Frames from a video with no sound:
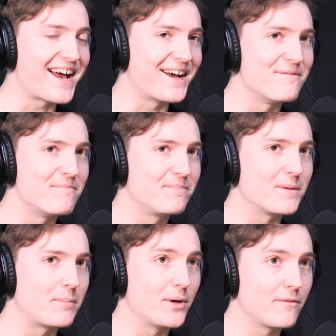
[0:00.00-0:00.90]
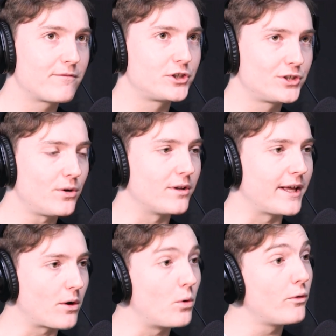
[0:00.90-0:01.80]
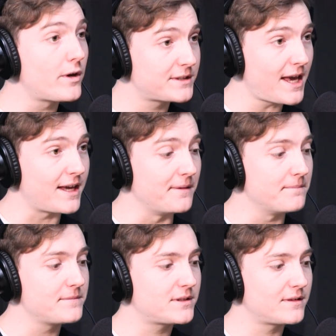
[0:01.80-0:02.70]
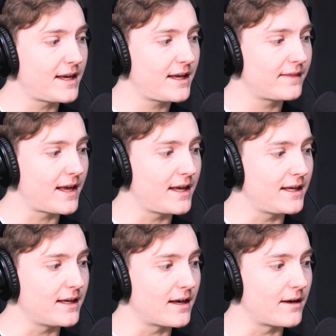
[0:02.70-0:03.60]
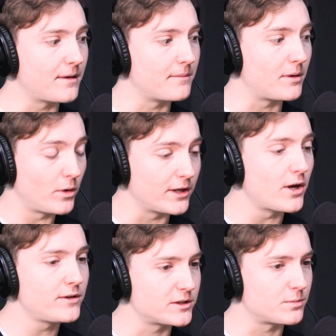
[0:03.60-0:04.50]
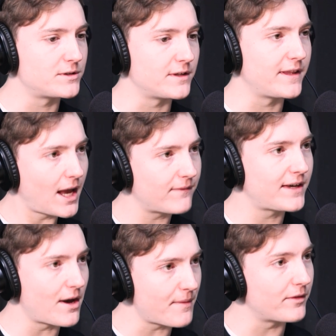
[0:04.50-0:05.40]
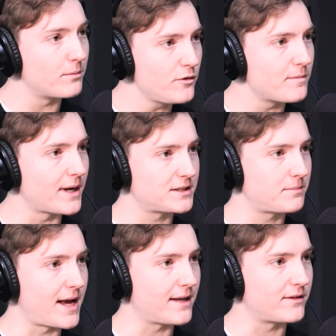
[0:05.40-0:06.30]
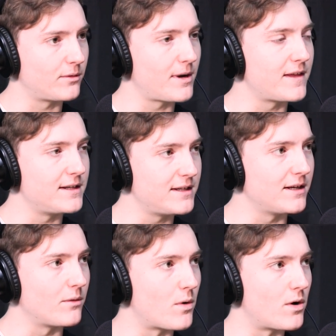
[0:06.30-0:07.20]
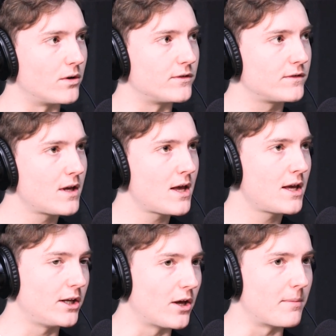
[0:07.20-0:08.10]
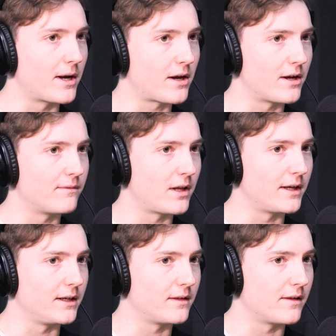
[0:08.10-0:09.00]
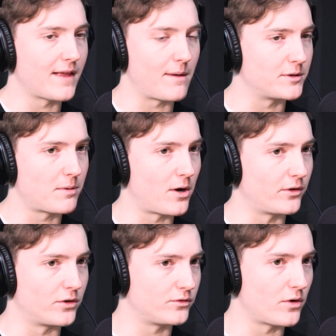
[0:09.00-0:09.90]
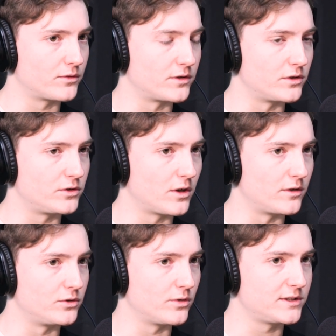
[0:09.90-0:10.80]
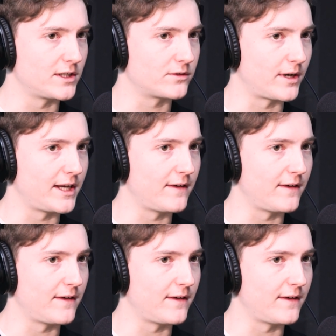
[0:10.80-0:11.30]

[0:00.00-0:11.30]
But for sure, like all those games, they what I noticed was that they have to get around the movement aspect, and the way they did it was, you know, by kind of like that was part of the controls of the joysticks, right?